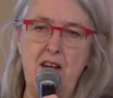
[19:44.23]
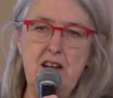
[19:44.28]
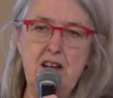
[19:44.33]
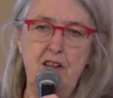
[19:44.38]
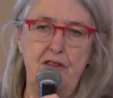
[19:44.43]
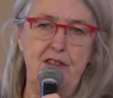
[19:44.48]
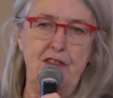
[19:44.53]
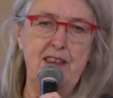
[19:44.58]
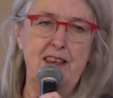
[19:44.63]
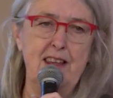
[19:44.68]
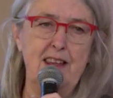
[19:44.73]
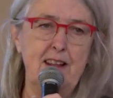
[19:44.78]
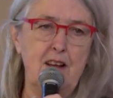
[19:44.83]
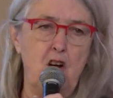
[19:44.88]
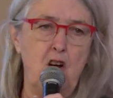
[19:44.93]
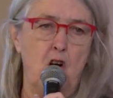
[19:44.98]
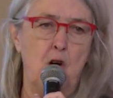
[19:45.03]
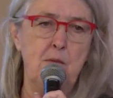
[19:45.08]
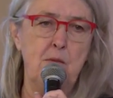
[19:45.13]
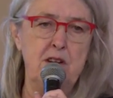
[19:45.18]
anything in
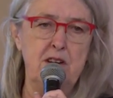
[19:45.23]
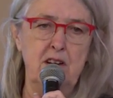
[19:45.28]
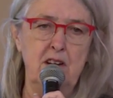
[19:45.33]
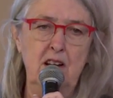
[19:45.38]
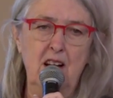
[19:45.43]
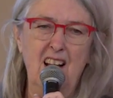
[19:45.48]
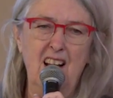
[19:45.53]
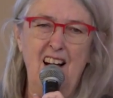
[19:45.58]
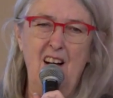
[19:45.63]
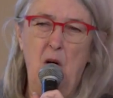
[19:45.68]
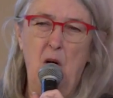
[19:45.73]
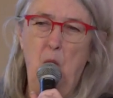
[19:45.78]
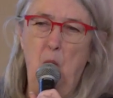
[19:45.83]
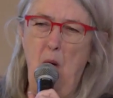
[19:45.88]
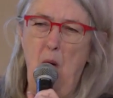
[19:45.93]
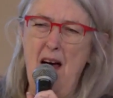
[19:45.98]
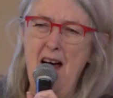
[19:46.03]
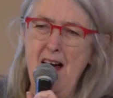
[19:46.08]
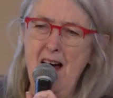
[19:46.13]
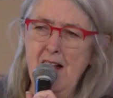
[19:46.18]
common?
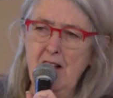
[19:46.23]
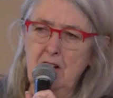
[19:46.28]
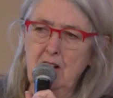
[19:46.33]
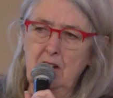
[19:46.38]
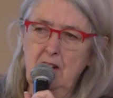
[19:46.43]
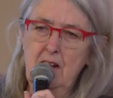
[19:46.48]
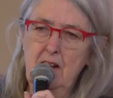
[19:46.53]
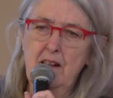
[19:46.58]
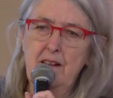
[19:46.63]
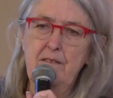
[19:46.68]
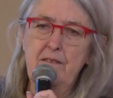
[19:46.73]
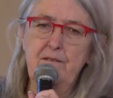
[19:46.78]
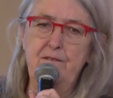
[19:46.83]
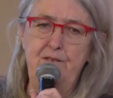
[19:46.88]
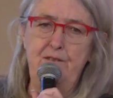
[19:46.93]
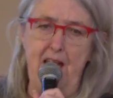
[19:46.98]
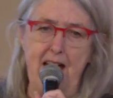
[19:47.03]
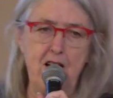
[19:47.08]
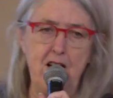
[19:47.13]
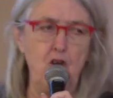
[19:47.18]
Well,
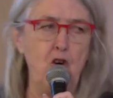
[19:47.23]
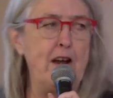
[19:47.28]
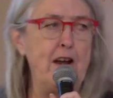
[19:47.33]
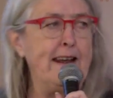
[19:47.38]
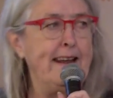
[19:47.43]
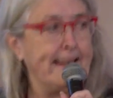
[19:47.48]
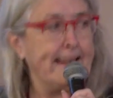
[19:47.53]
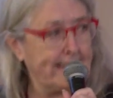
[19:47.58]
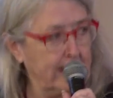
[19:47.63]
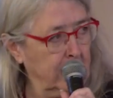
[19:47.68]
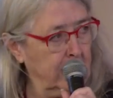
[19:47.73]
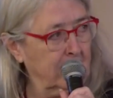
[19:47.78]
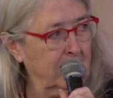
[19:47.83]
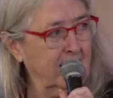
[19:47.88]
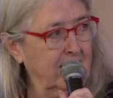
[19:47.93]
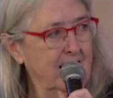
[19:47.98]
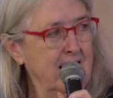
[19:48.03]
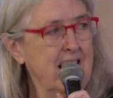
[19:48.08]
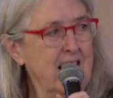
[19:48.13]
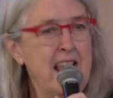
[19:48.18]
very
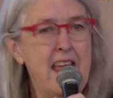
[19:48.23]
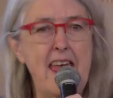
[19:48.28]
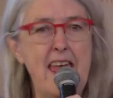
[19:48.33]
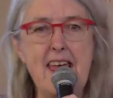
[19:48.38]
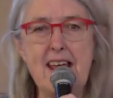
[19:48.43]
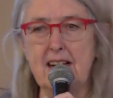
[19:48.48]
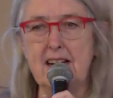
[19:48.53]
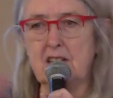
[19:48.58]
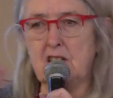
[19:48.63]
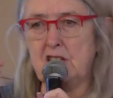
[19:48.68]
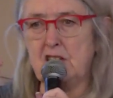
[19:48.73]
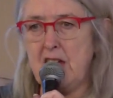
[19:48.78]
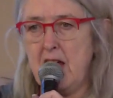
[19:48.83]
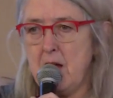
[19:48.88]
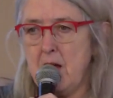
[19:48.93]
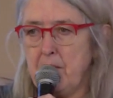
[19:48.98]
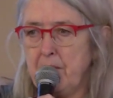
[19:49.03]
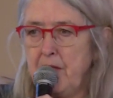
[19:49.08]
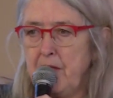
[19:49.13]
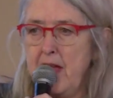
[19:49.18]
little,
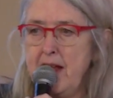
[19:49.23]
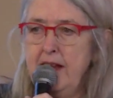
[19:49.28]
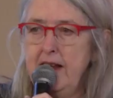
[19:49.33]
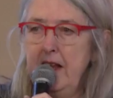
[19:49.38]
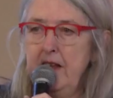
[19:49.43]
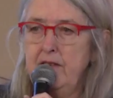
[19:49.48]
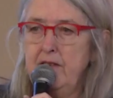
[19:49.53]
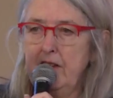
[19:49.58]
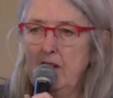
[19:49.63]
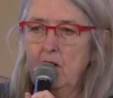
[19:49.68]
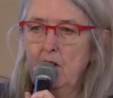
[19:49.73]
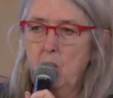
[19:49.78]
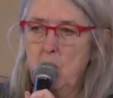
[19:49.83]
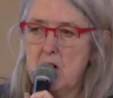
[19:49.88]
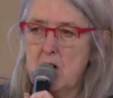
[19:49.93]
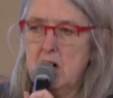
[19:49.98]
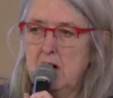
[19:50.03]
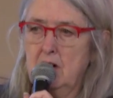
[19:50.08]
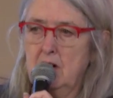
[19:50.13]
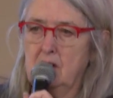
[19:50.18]
except they live in a
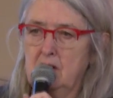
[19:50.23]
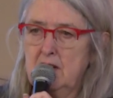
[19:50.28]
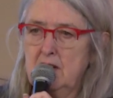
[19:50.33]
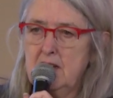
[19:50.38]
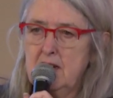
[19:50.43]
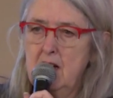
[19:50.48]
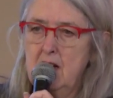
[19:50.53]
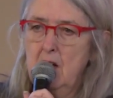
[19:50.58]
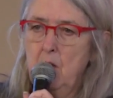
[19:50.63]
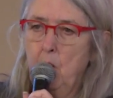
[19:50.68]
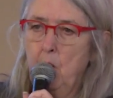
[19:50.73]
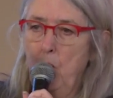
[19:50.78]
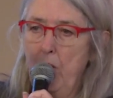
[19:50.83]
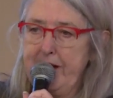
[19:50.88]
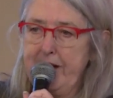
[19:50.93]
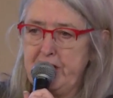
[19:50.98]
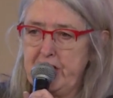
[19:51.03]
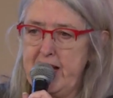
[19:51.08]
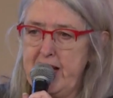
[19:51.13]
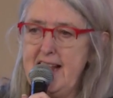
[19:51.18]
world
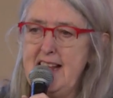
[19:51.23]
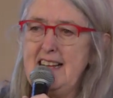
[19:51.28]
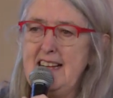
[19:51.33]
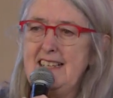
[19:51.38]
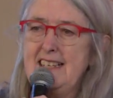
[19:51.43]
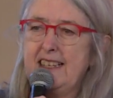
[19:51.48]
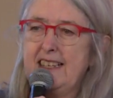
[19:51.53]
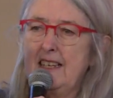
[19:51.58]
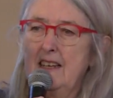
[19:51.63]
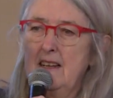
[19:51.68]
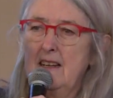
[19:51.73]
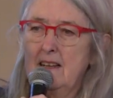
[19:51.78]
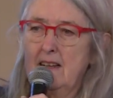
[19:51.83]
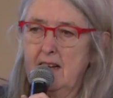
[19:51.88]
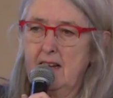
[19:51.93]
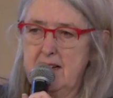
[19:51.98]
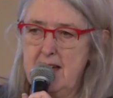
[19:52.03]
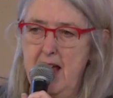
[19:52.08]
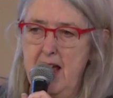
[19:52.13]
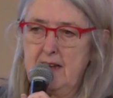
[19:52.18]
which is
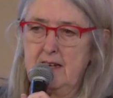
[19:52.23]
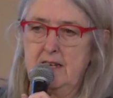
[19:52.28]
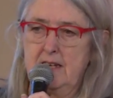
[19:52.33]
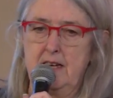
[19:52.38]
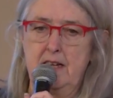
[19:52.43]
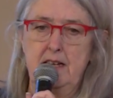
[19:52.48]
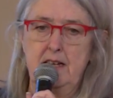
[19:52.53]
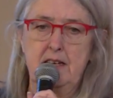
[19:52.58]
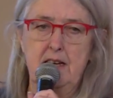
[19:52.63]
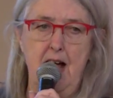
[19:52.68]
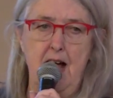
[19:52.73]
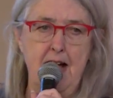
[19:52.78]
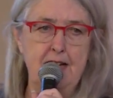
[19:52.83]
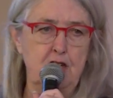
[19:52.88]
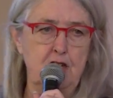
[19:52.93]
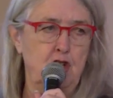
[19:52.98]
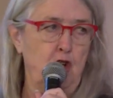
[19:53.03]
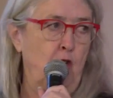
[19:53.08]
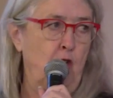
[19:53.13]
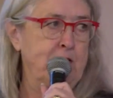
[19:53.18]
connected
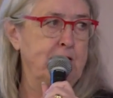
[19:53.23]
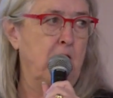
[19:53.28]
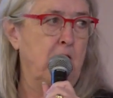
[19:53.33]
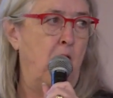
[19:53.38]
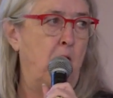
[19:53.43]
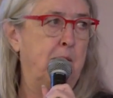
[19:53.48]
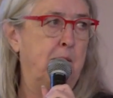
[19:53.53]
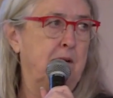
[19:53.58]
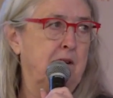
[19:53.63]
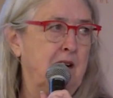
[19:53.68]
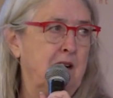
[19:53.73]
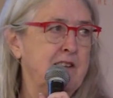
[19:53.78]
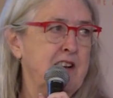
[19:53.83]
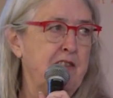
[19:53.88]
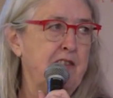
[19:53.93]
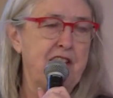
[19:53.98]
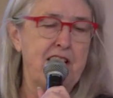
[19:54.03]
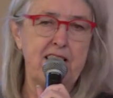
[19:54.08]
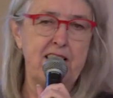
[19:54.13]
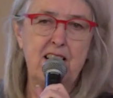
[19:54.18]
and joined up. I mean,
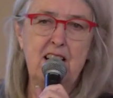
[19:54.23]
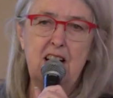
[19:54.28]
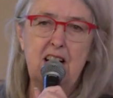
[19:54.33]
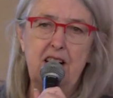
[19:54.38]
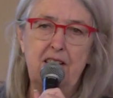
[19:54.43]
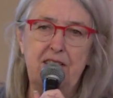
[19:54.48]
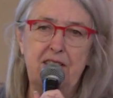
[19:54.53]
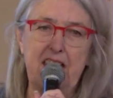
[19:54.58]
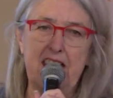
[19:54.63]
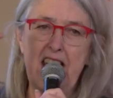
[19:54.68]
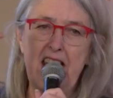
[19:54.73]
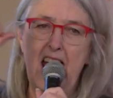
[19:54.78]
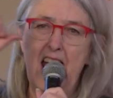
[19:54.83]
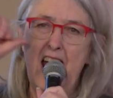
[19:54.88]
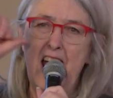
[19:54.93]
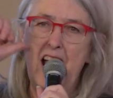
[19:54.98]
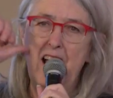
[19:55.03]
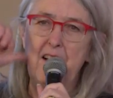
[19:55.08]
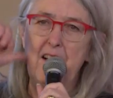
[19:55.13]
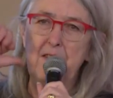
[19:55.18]
I think the,
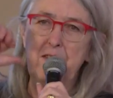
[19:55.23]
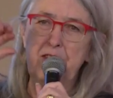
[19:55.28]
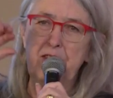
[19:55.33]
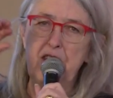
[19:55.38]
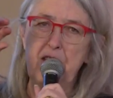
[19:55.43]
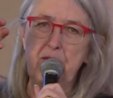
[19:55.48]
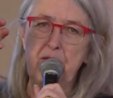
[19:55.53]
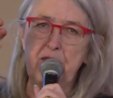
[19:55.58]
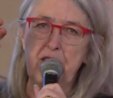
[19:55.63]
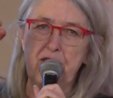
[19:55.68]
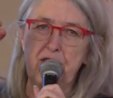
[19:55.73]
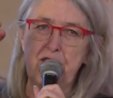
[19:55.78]
the, the